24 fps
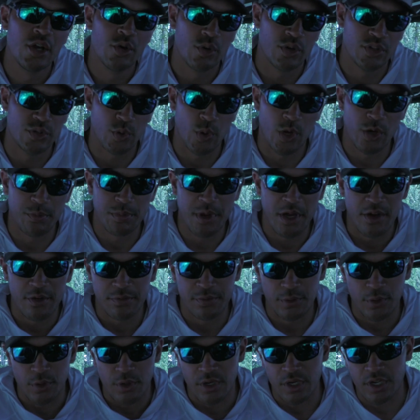with 12-pound
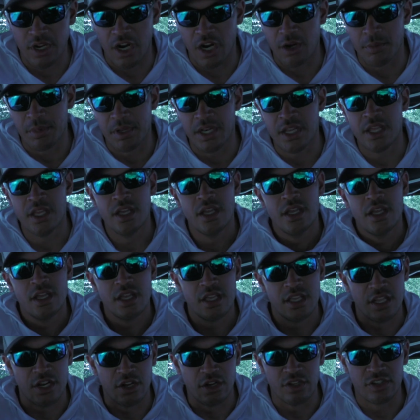fluorocarbon.
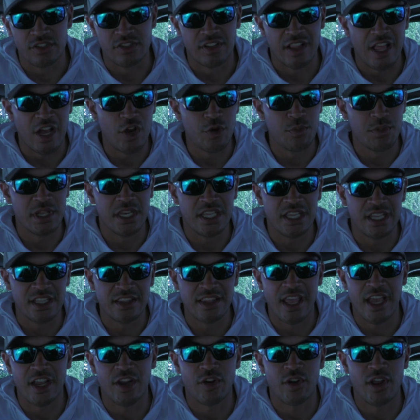You know, it was allowing me to get
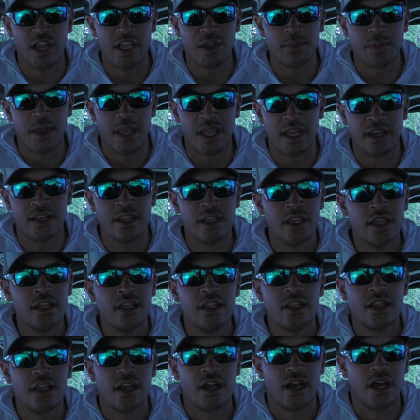that crankbait
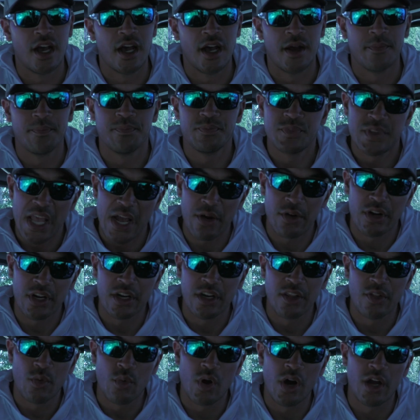down
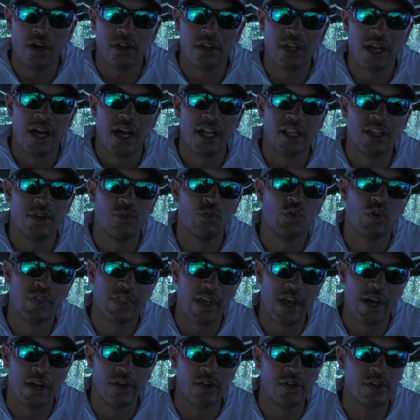into the water column
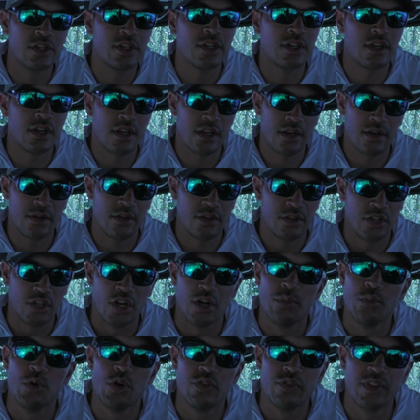without, you
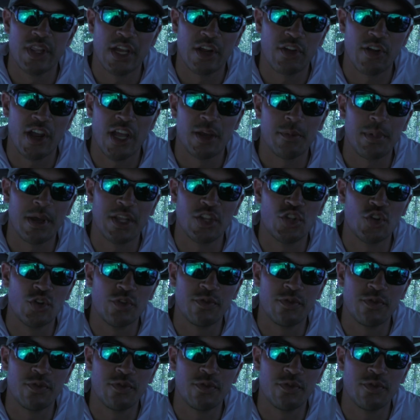know, moving that crankbait too